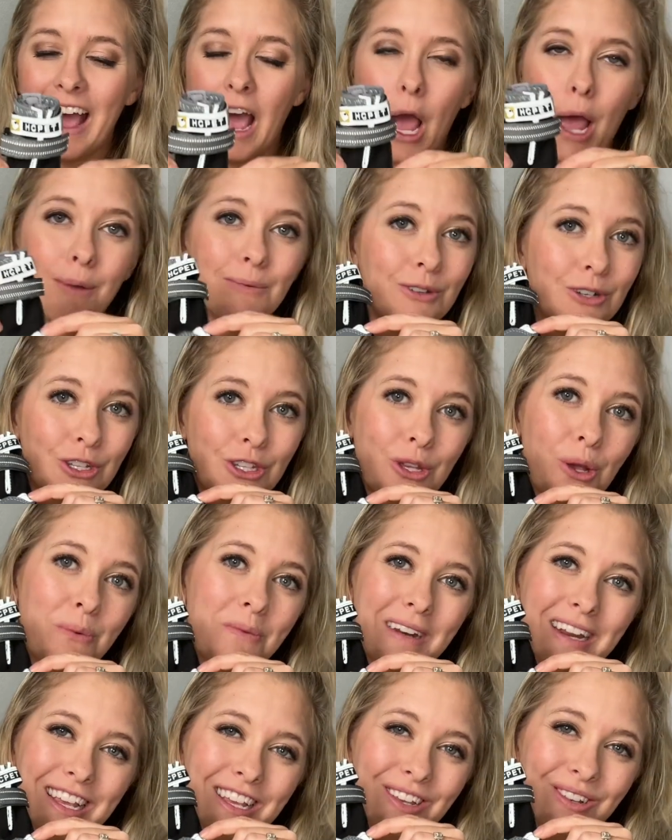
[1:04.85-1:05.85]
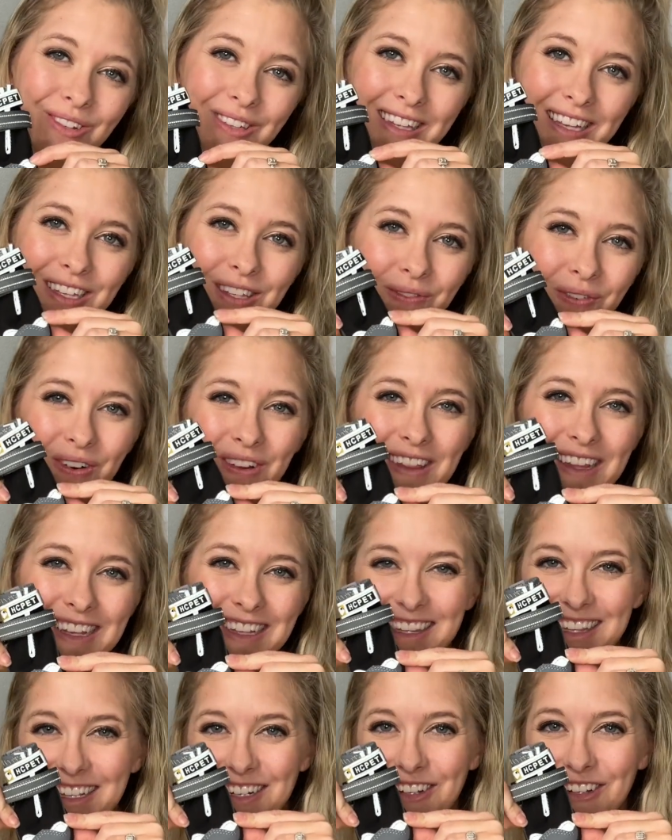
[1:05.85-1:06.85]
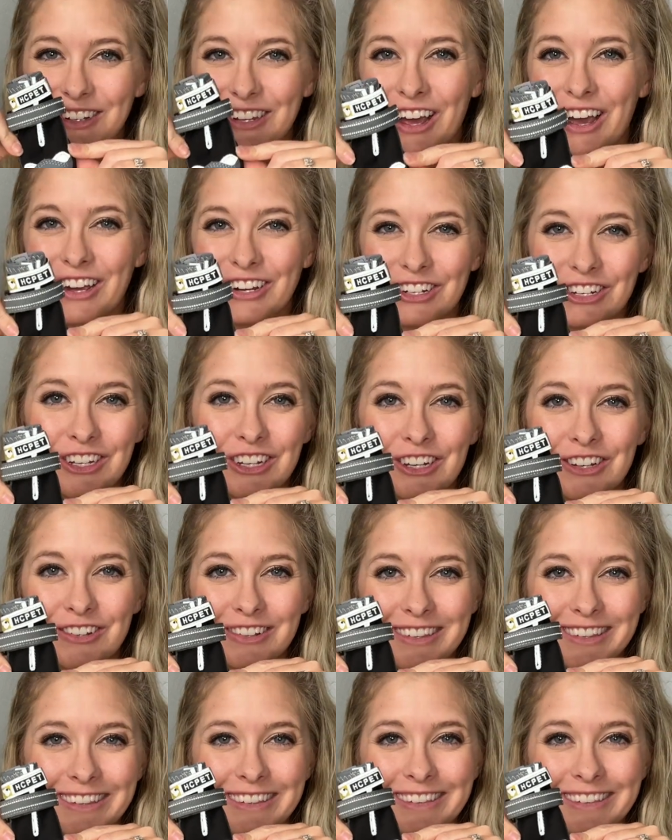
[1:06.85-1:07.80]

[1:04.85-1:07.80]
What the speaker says: There's so many uses for these little dog shoes.